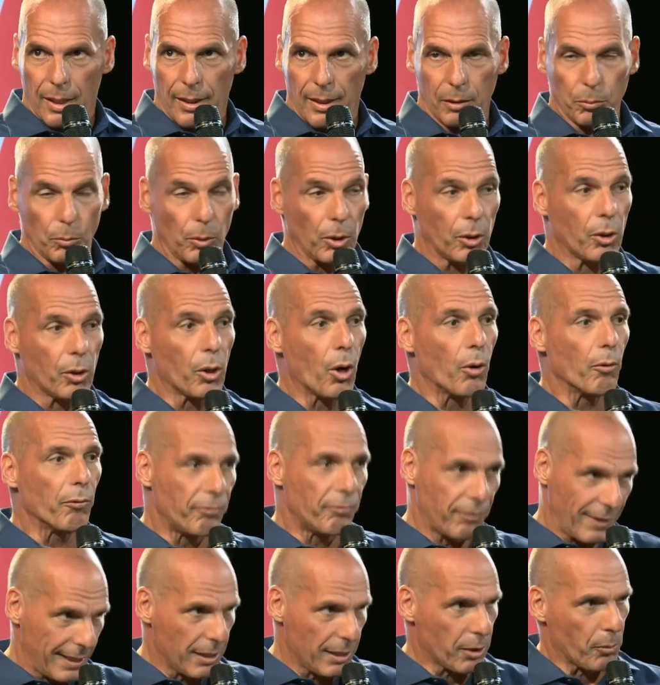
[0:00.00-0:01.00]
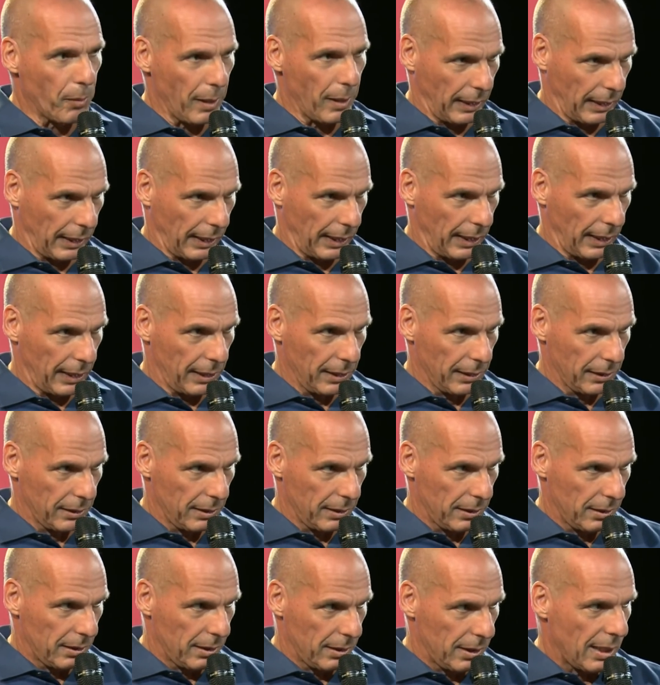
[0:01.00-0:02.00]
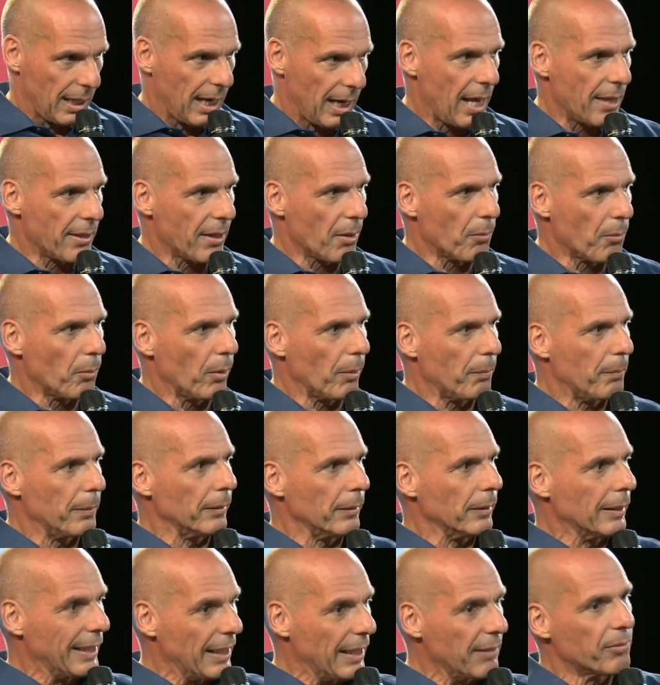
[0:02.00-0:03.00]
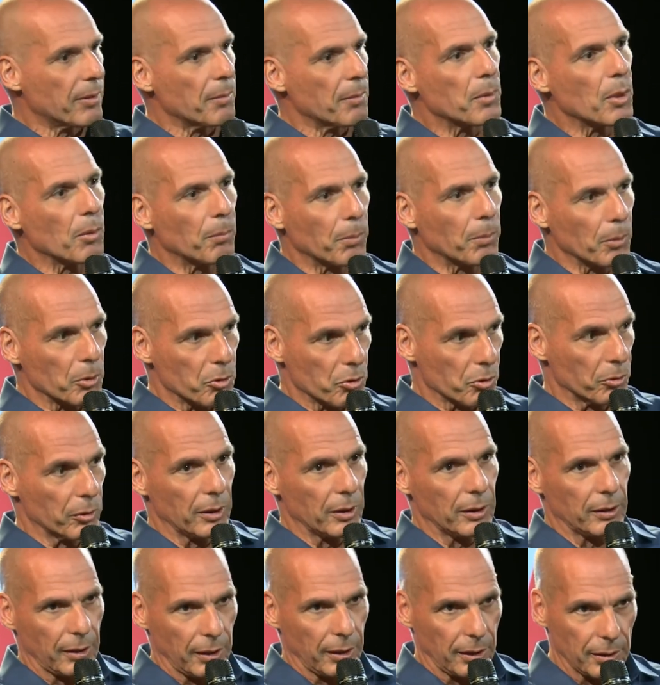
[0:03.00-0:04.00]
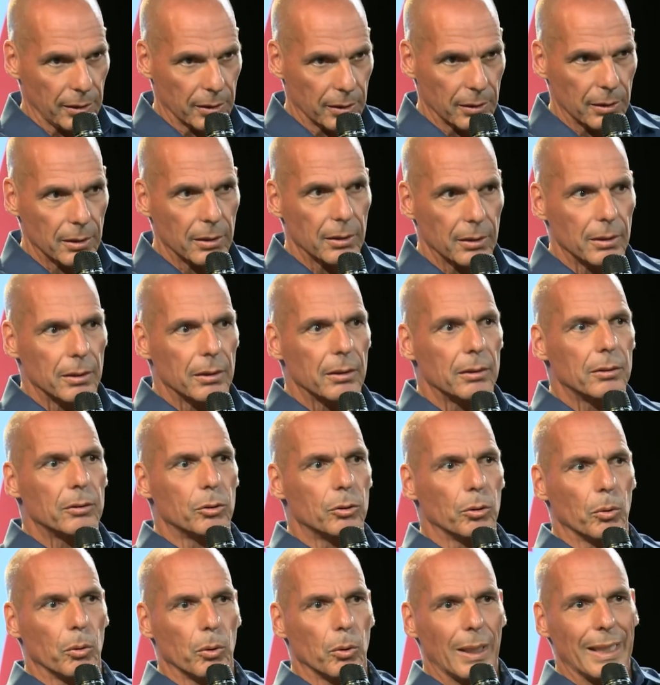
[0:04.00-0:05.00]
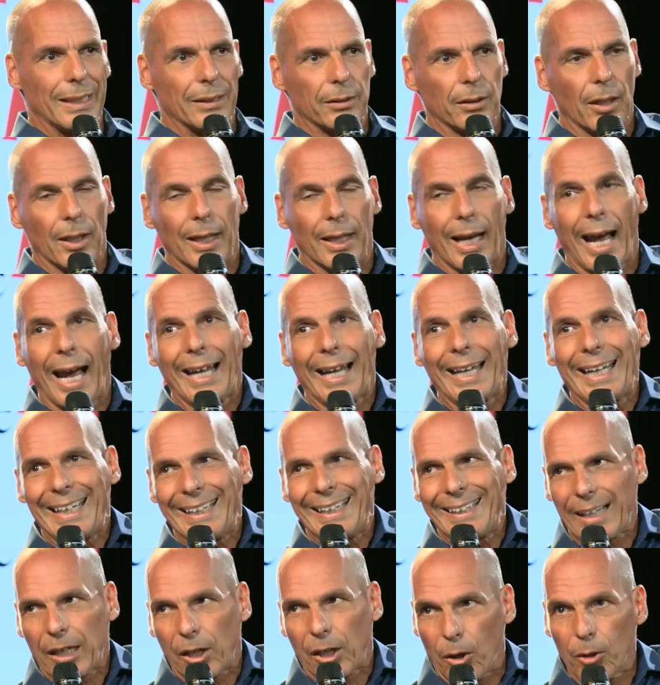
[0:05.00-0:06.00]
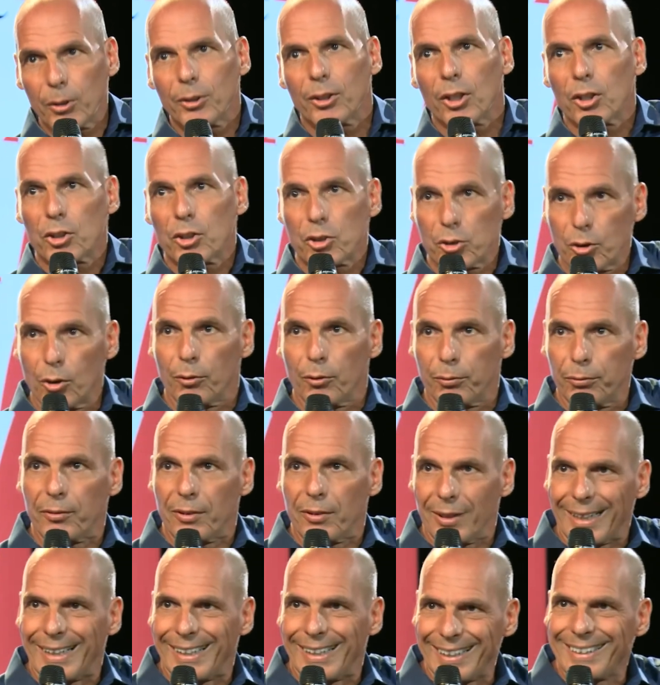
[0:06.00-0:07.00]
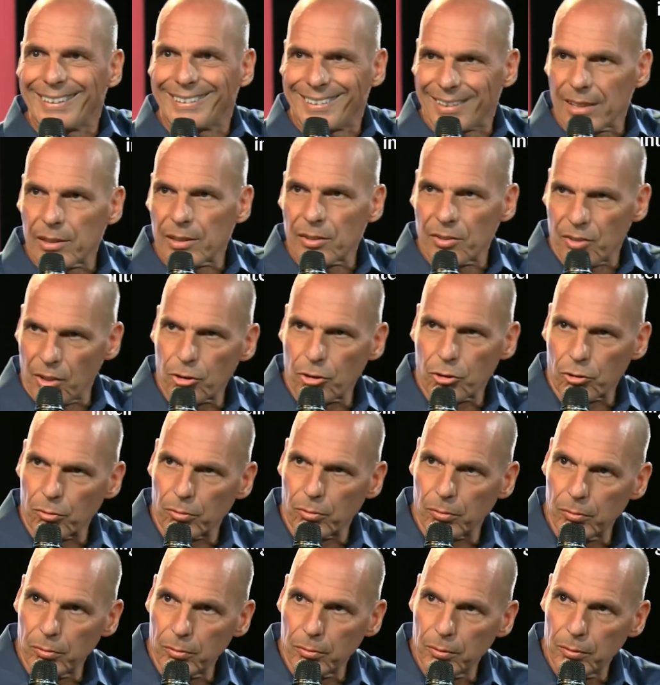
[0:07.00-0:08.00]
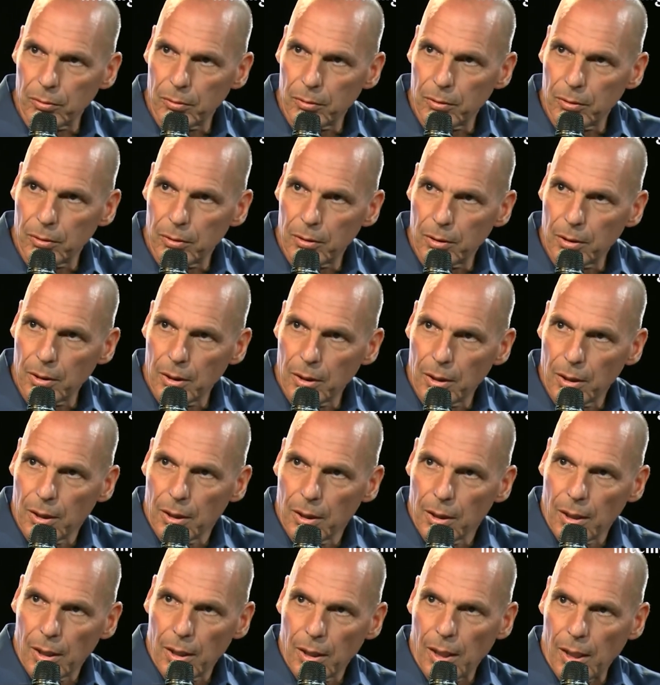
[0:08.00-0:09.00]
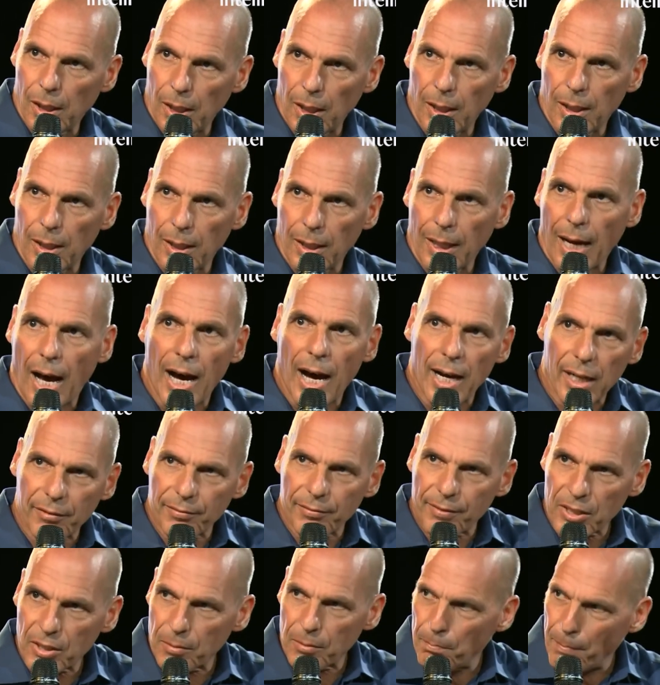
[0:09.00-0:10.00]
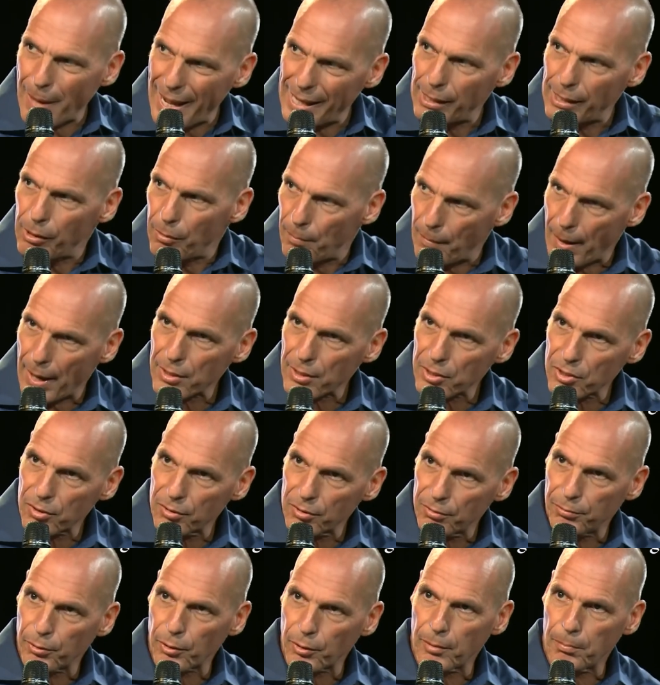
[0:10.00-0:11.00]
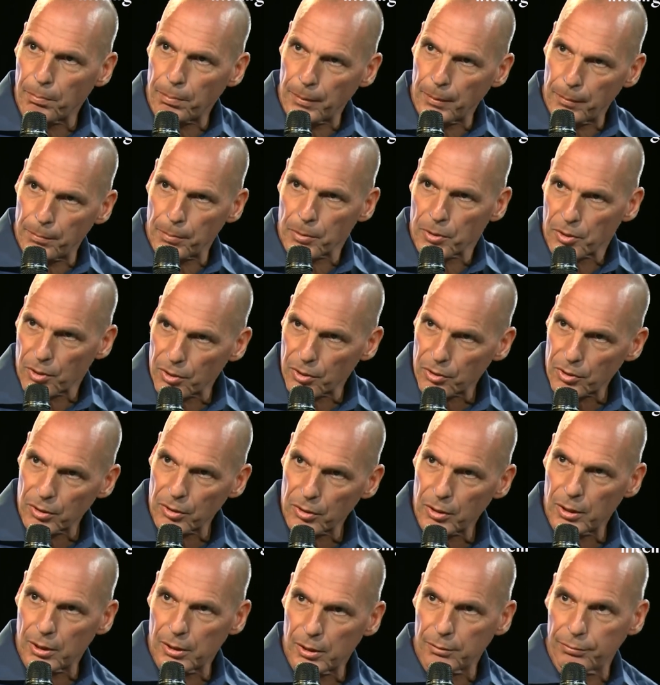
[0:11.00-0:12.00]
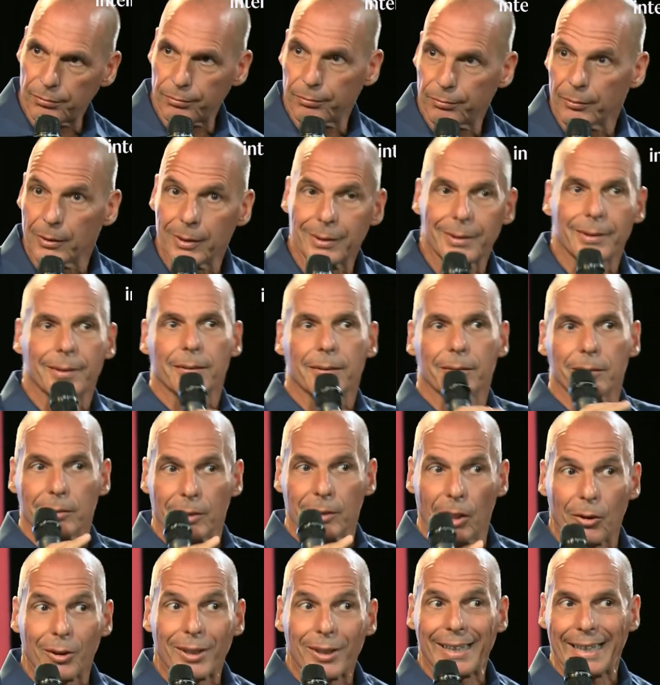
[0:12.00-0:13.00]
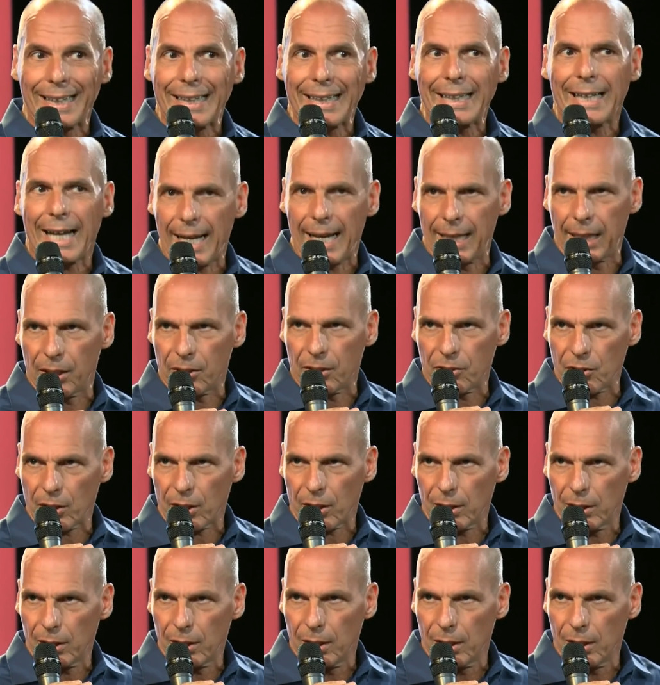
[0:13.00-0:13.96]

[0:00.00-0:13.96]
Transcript: that will grow very quickly and they will be, give them the opportunity to, in, in the context of the green transition, uh, harvest biomass for the purposes of you know, green energy.